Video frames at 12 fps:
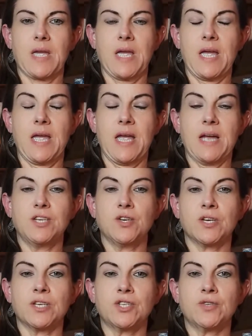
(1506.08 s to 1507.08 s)
And you
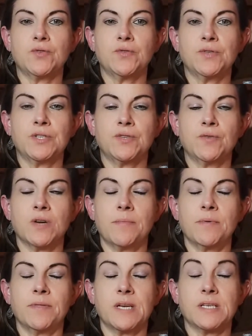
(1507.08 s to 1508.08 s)
can choose to do a couple
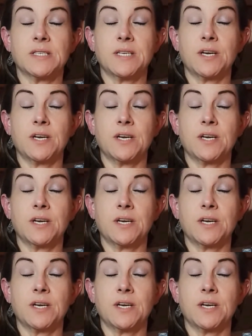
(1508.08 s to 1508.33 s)
things here.